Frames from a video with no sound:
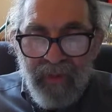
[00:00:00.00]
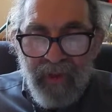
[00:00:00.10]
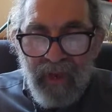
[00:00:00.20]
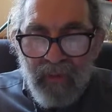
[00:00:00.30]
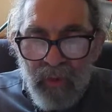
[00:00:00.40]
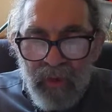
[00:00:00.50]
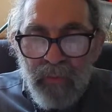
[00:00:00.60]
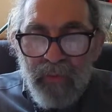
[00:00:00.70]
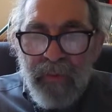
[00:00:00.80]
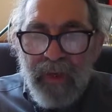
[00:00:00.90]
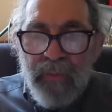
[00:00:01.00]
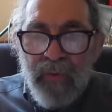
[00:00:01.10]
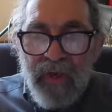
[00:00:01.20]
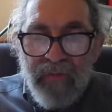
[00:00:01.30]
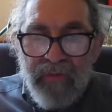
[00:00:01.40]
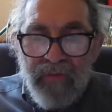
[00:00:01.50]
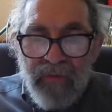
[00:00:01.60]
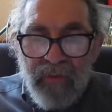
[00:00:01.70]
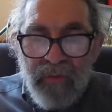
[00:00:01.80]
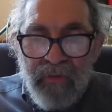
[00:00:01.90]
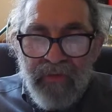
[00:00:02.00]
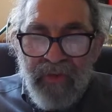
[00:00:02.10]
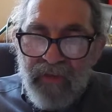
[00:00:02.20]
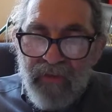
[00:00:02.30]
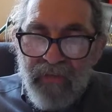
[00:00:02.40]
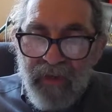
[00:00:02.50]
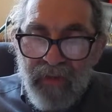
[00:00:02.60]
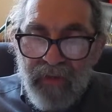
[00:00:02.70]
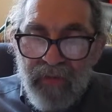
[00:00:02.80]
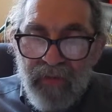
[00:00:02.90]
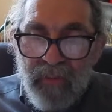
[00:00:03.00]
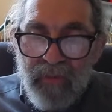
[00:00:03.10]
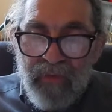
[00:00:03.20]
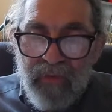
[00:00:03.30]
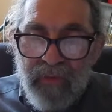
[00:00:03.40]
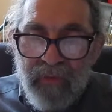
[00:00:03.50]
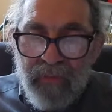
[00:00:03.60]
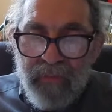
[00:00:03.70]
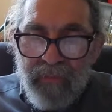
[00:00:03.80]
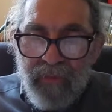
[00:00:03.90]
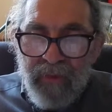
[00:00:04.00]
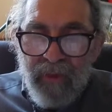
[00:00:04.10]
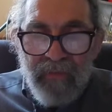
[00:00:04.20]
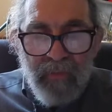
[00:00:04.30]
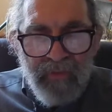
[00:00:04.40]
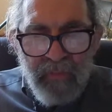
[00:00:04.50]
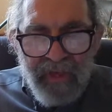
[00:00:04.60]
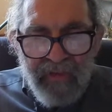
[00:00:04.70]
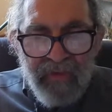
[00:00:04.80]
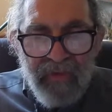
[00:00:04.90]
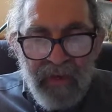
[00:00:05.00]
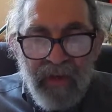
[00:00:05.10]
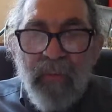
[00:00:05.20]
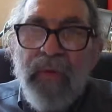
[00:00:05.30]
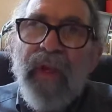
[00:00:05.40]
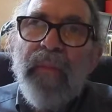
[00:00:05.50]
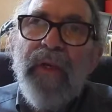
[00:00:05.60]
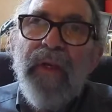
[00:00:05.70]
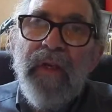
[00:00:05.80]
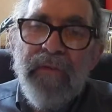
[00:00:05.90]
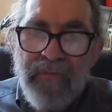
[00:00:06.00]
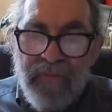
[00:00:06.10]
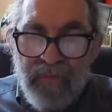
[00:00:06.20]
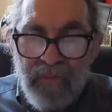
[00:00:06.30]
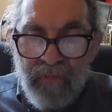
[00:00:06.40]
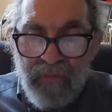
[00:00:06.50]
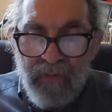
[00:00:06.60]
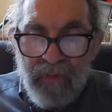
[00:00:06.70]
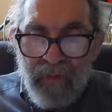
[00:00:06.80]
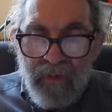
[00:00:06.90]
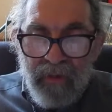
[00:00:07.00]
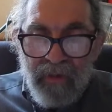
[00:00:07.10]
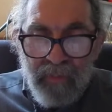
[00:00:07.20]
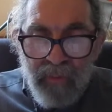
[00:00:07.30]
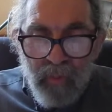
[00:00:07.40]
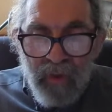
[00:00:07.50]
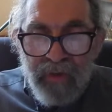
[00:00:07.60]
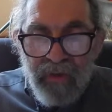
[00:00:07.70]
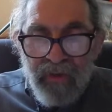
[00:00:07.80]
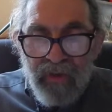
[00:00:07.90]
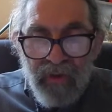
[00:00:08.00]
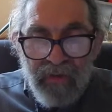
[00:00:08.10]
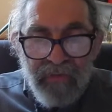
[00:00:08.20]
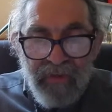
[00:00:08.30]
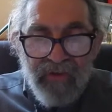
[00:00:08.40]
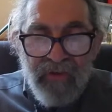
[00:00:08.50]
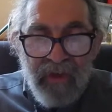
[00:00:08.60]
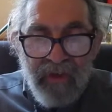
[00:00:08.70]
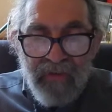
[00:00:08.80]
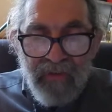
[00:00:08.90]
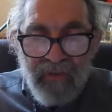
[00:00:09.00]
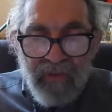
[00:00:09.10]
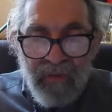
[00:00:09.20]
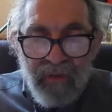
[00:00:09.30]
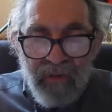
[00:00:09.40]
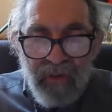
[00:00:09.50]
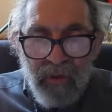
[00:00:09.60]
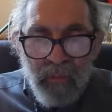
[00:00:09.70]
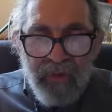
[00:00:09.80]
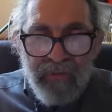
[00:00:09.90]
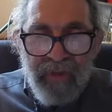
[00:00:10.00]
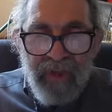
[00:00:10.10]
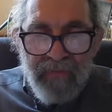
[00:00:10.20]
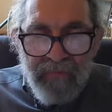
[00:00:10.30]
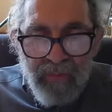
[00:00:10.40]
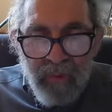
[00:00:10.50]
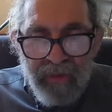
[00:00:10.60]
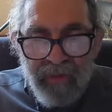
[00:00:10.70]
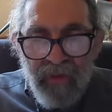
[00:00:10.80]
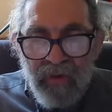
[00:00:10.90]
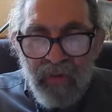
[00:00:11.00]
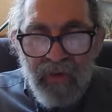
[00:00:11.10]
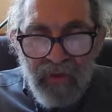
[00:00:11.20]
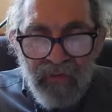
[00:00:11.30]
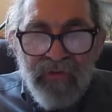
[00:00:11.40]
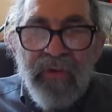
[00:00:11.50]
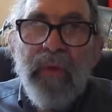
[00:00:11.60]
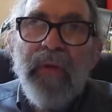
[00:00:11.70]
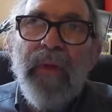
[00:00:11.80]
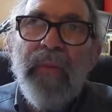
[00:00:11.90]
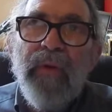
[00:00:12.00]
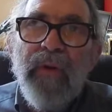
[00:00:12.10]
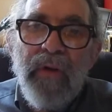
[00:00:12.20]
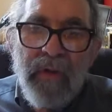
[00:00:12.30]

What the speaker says: How well would my book have to do to satisfy those hopes? If it was a bestseller, would that be enough? Number 1 on the non-fiction list? What if everyone in the whole country read my book?